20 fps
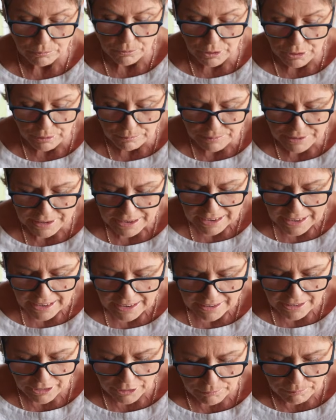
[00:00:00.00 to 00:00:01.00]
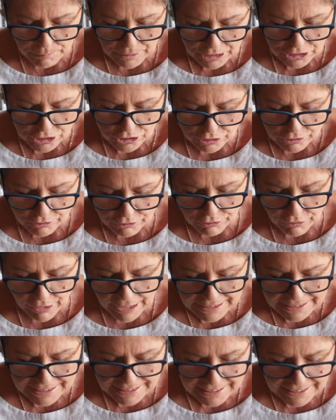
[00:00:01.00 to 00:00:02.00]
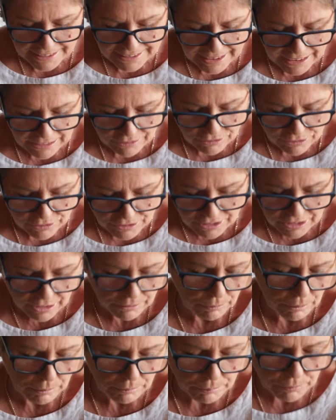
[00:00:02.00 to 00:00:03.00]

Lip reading: worms. They're a mixture of reds and dendras. I won't